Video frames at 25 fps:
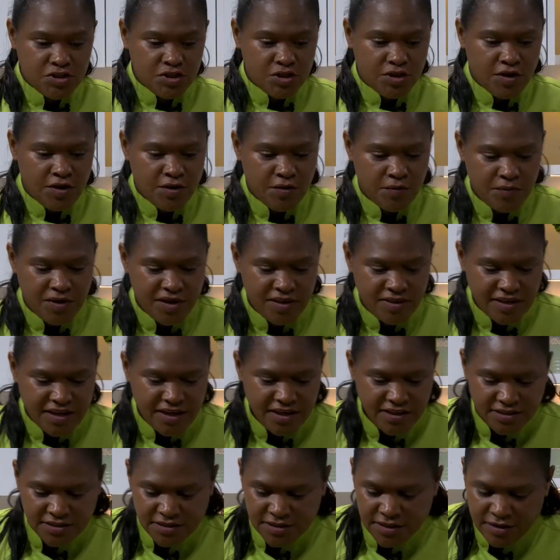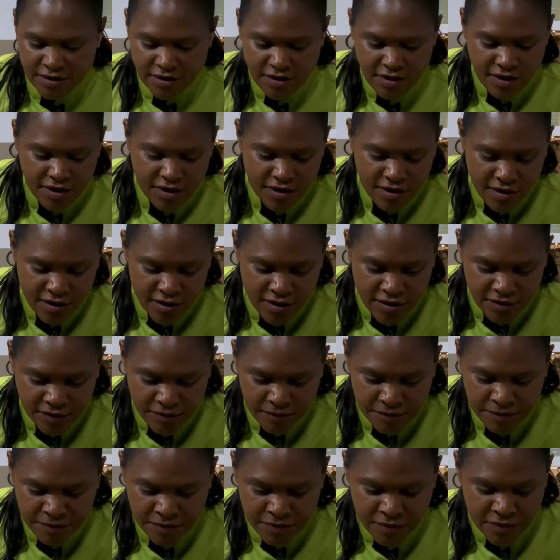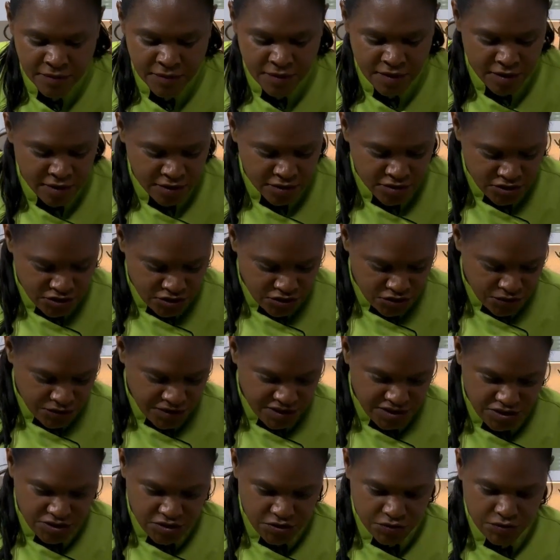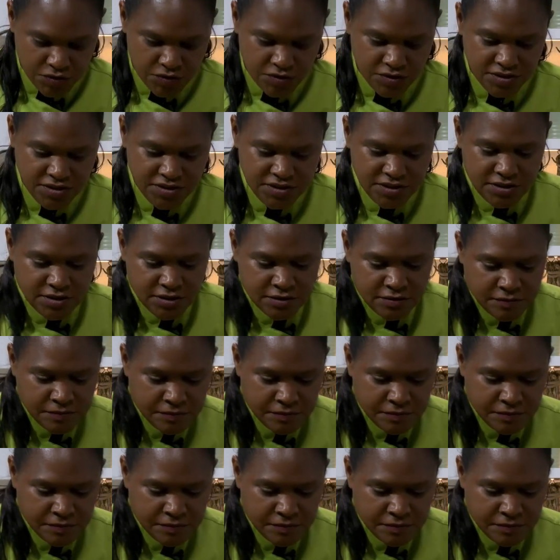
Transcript: go with it are soy sauce,